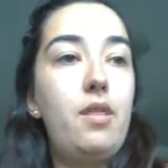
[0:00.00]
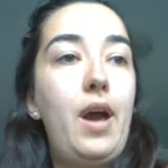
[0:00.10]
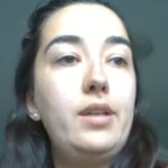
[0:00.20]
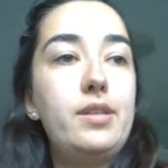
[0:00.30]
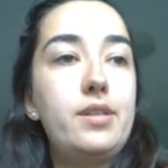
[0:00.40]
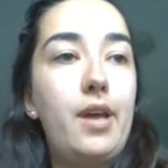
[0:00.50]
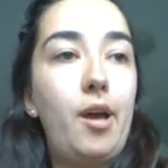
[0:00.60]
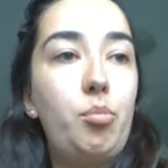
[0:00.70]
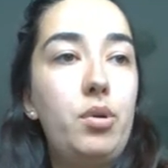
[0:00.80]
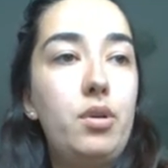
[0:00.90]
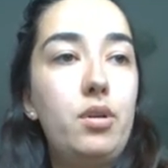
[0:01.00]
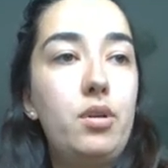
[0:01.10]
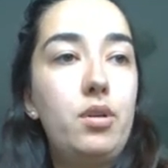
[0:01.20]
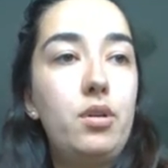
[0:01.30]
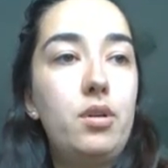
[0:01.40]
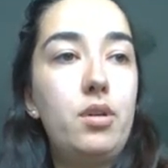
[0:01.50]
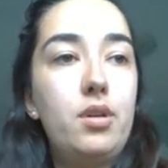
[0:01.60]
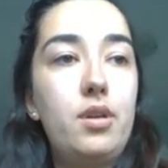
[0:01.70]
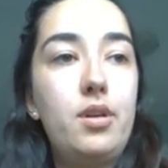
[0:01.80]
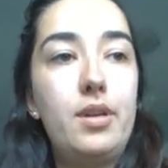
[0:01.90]
That step
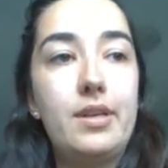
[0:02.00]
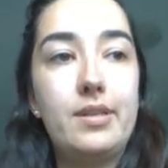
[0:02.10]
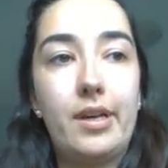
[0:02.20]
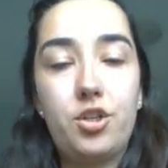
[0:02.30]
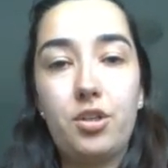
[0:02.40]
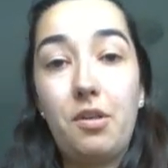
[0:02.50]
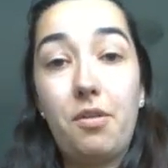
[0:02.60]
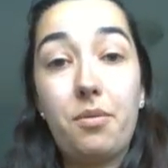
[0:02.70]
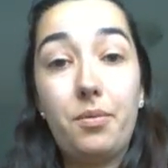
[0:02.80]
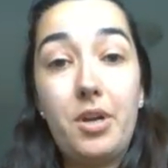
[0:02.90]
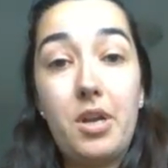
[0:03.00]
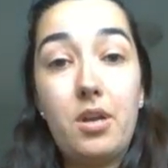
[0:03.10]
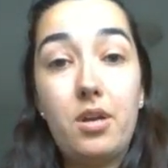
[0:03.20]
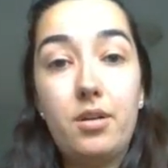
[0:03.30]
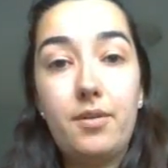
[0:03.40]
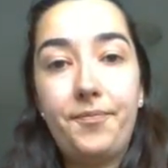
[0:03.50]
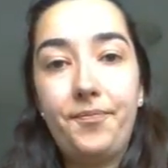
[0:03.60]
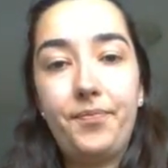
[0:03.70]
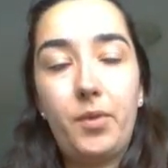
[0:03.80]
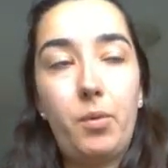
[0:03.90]
is actually 3,
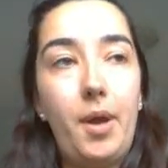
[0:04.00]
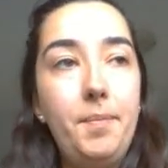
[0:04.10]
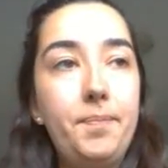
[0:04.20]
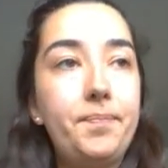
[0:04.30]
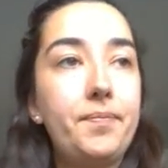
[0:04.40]
okay?